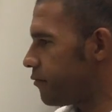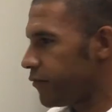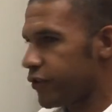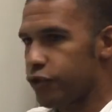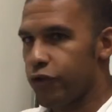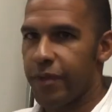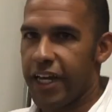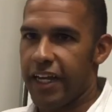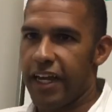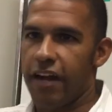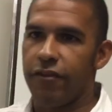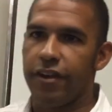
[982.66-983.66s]

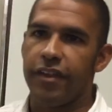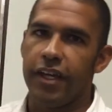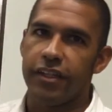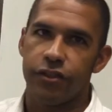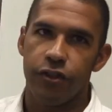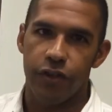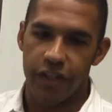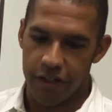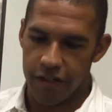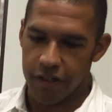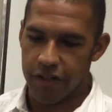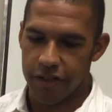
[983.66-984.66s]
streamlining everything so you
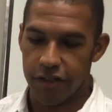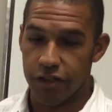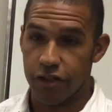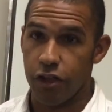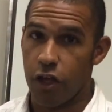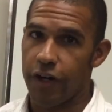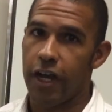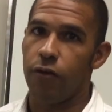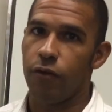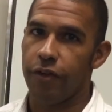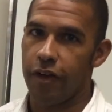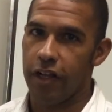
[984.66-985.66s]
can slow
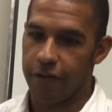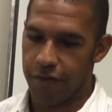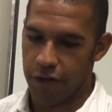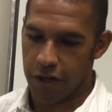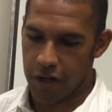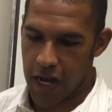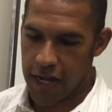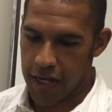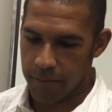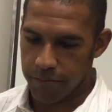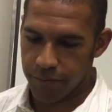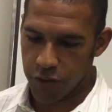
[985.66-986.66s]
down with all of your
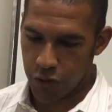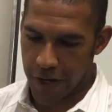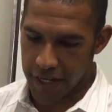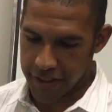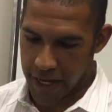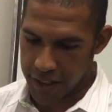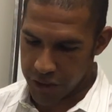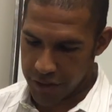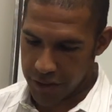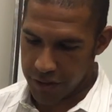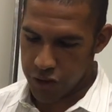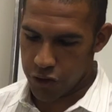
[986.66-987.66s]

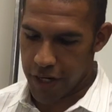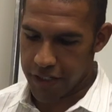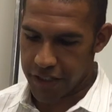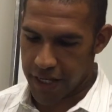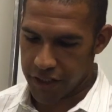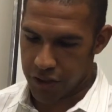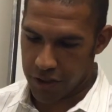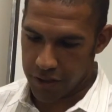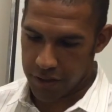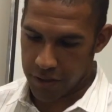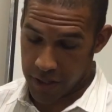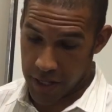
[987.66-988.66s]
transactional
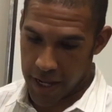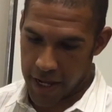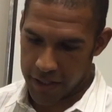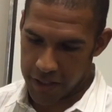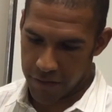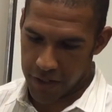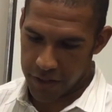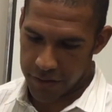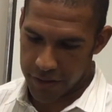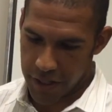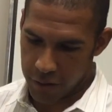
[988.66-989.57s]
activities.